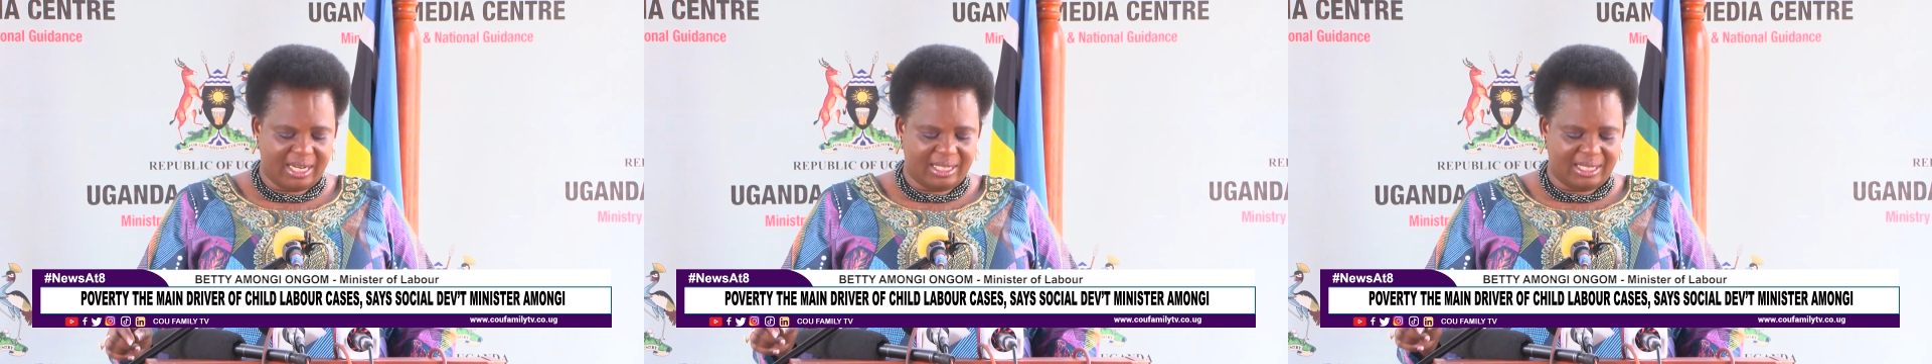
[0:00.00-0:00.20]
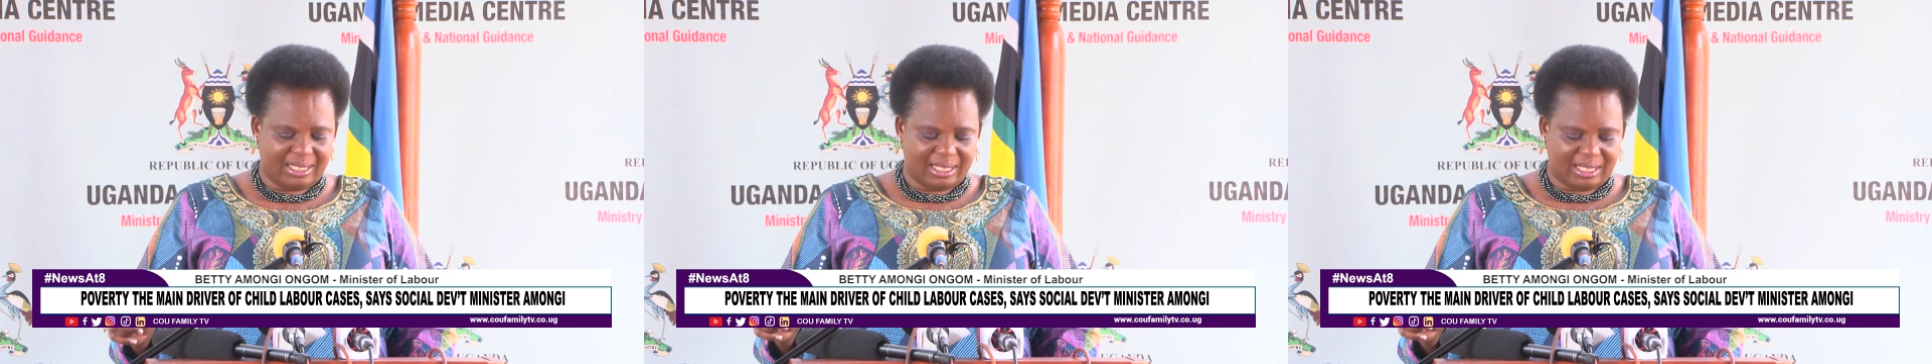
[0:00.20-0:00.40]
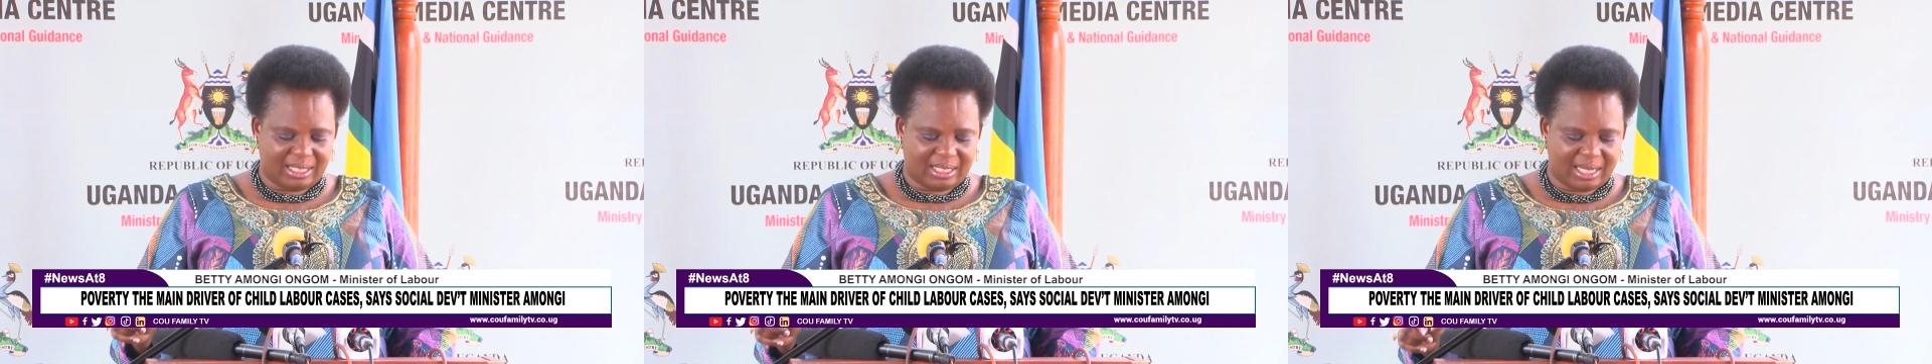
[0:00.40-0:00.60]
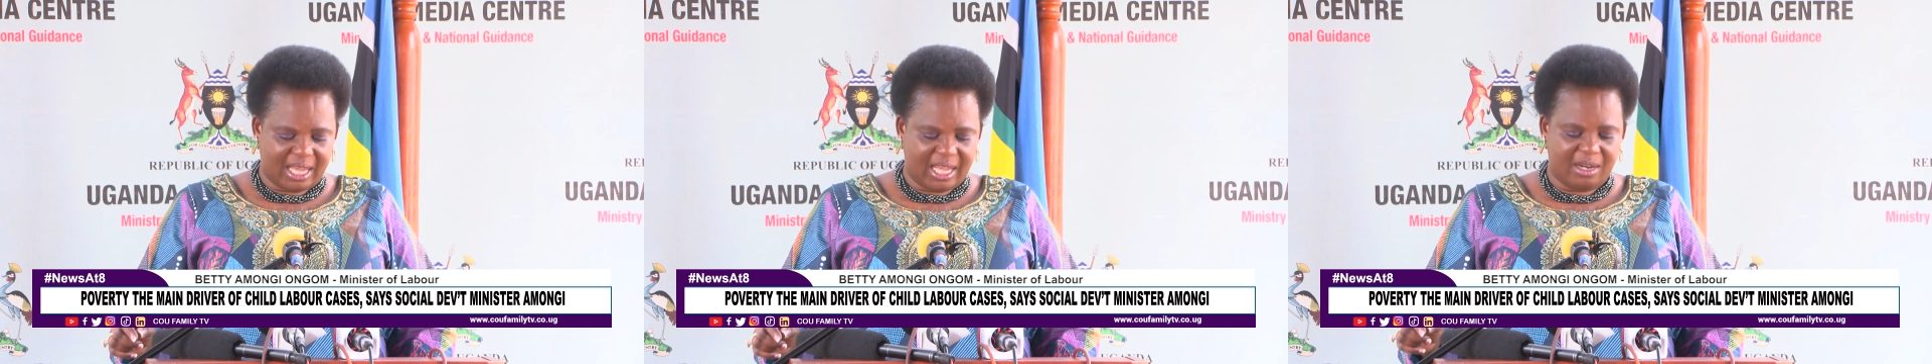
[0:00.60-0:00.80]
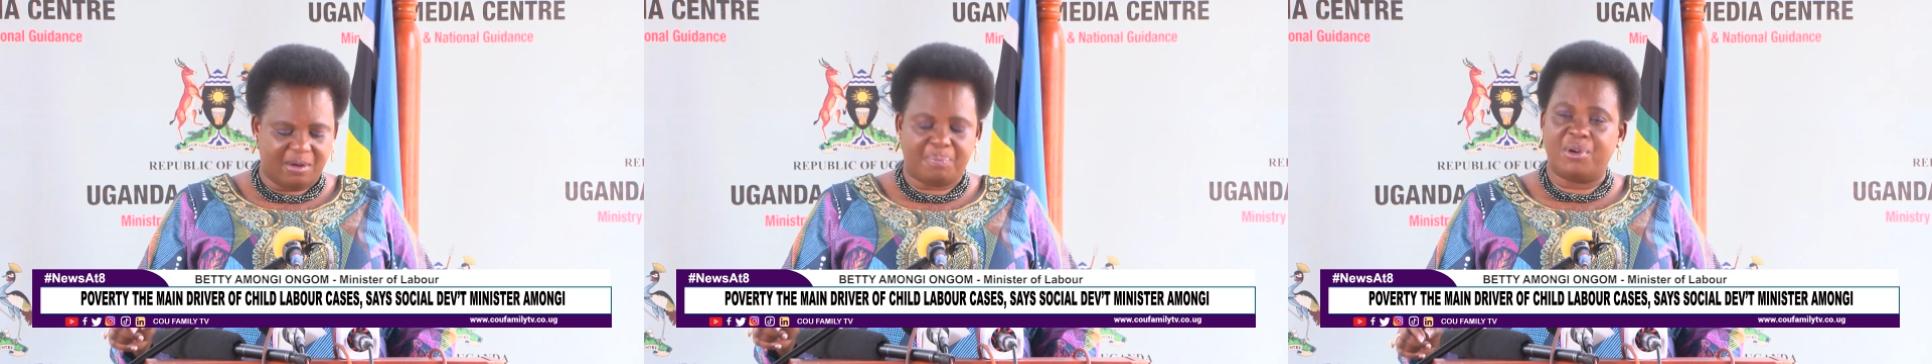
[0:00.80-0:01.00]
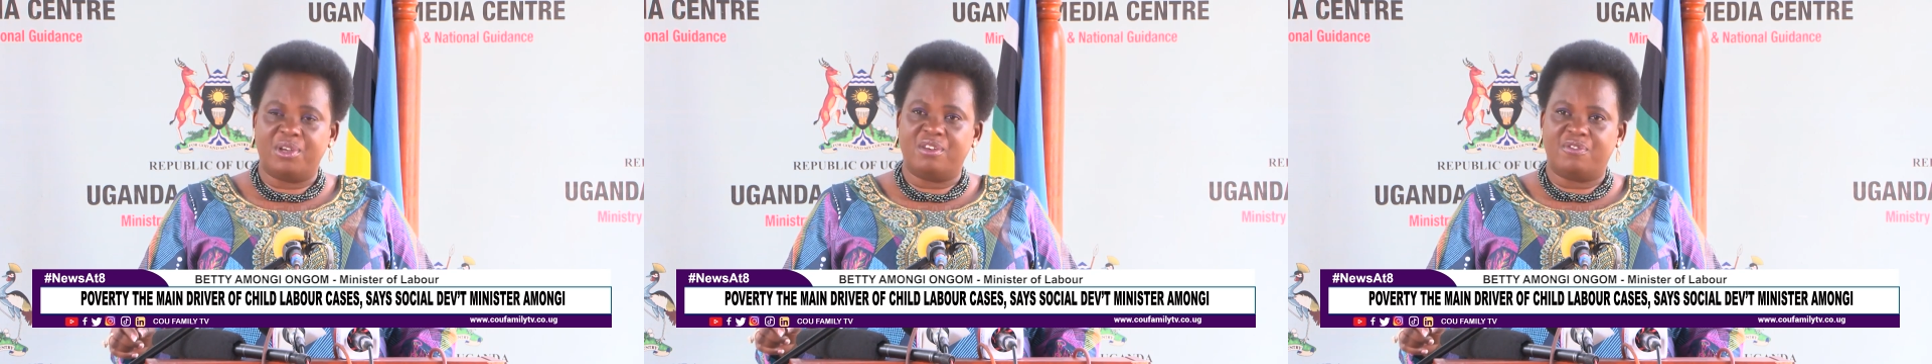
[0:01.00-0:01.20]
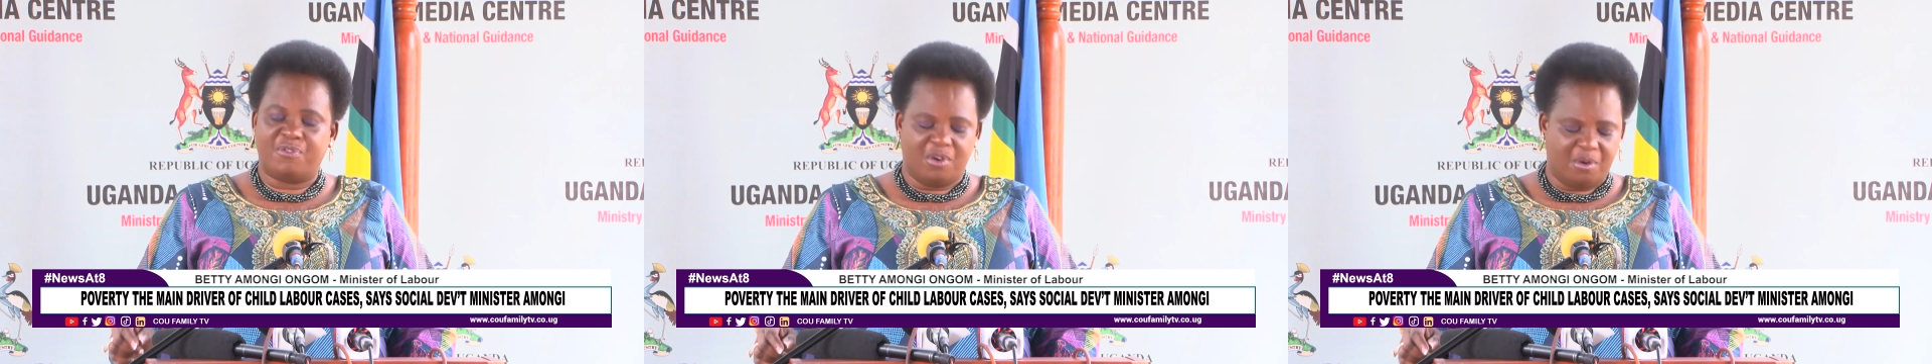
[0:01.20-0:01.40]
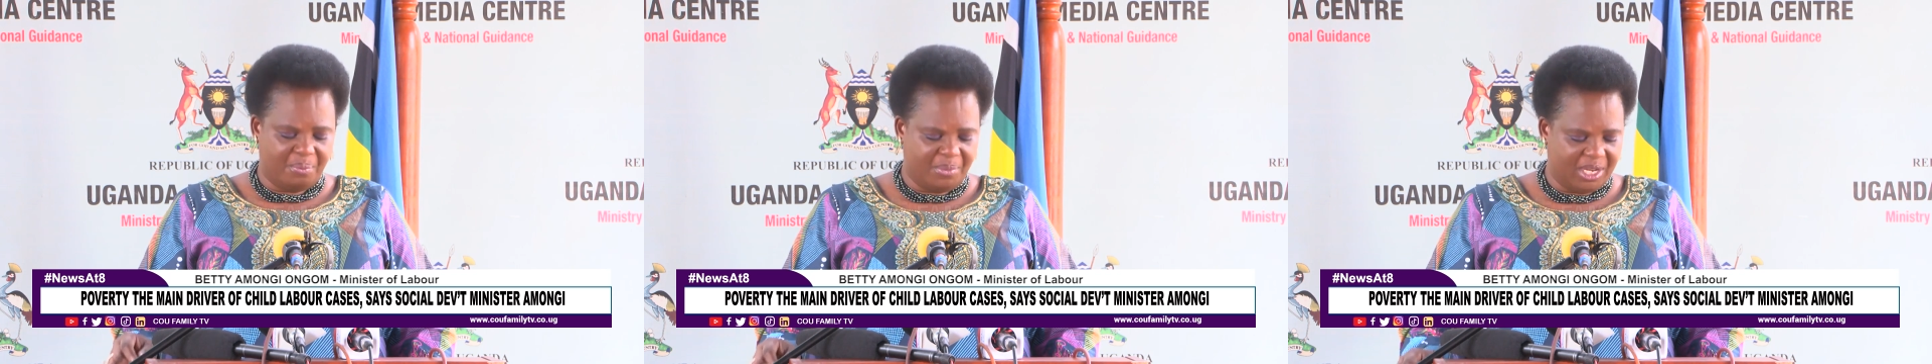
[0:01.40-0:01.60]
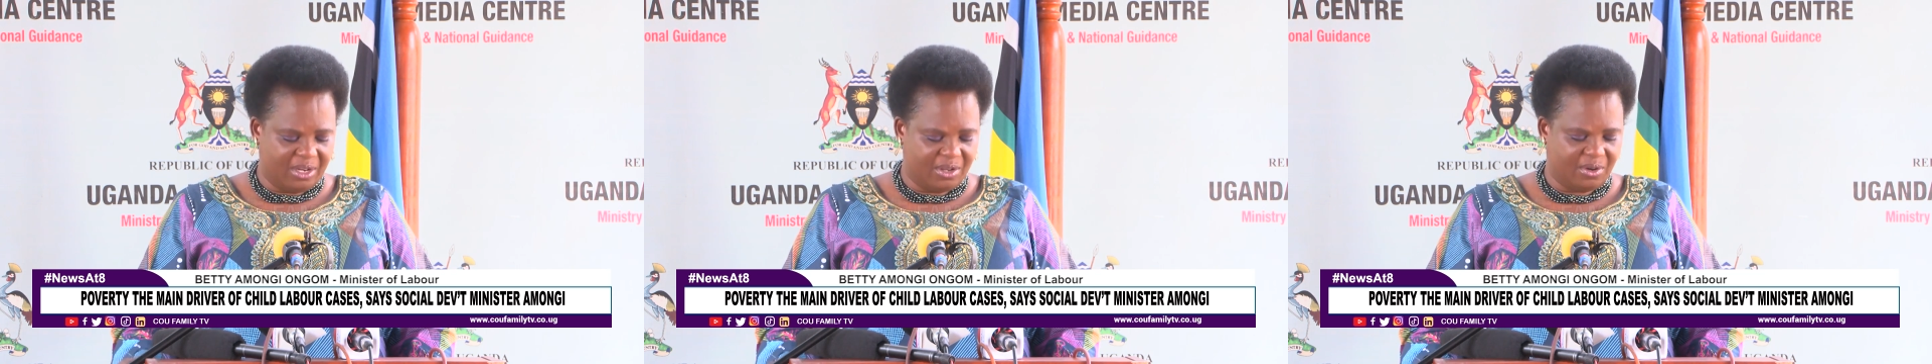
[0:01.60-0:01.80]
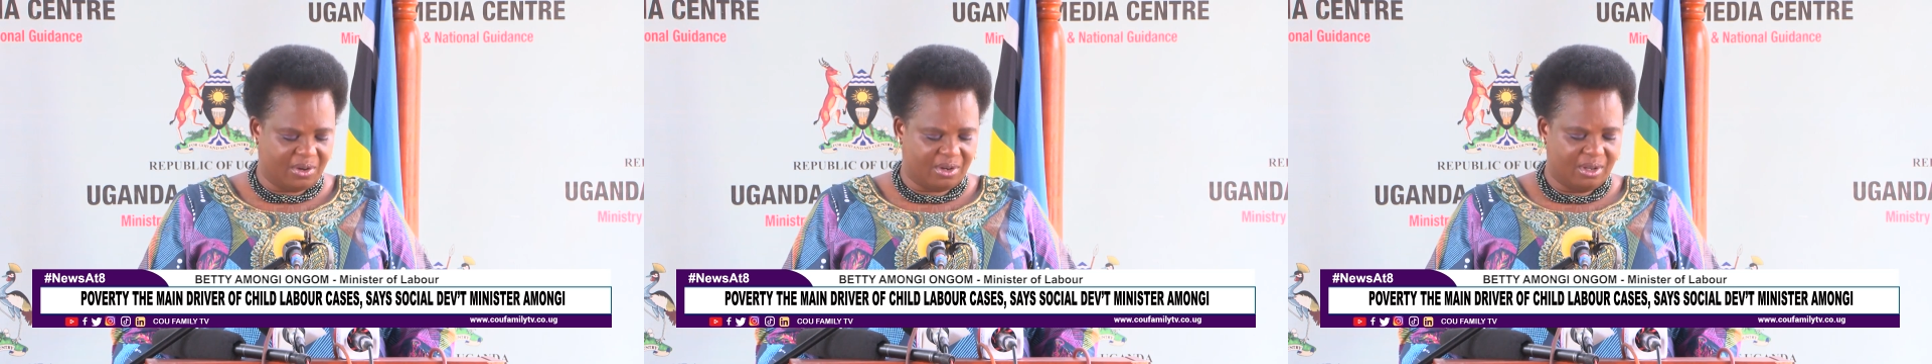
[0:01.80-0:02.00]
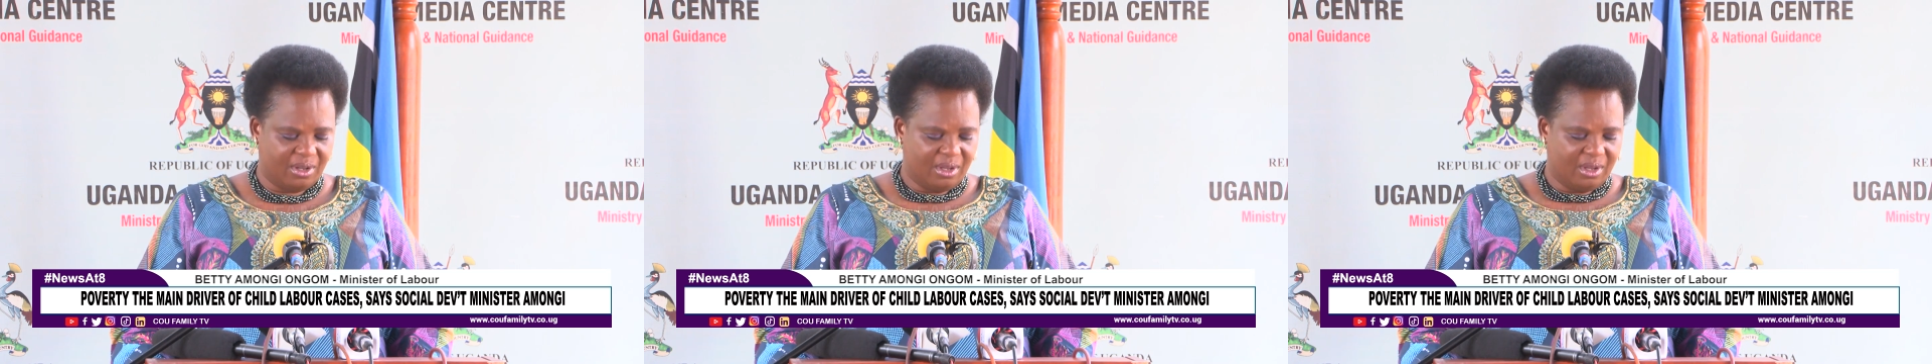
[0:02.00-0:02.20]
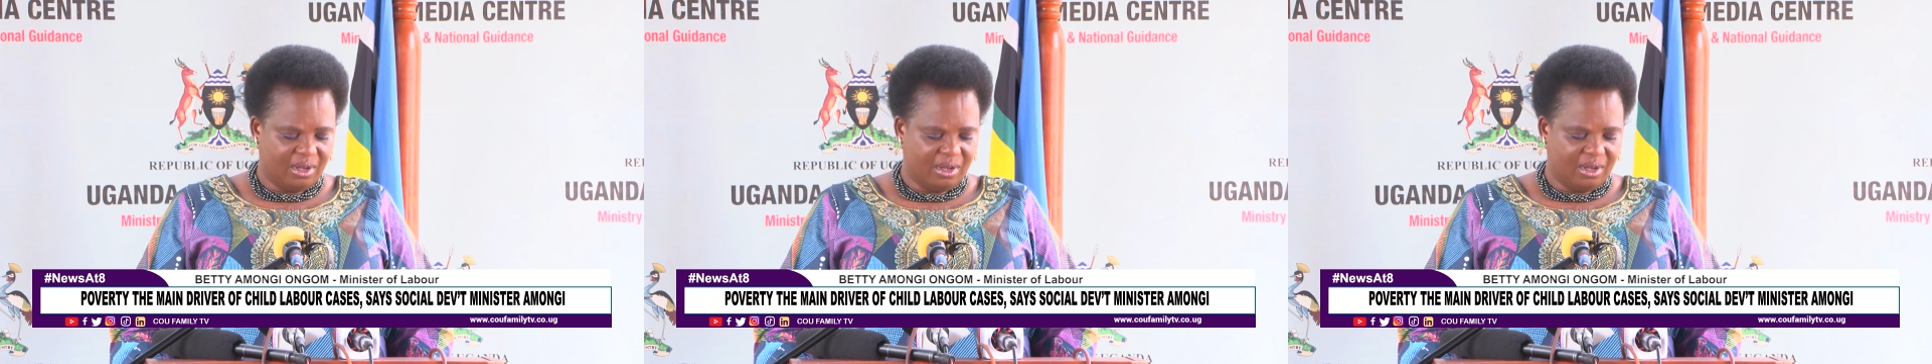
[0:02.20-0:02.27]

that is 10.4 million,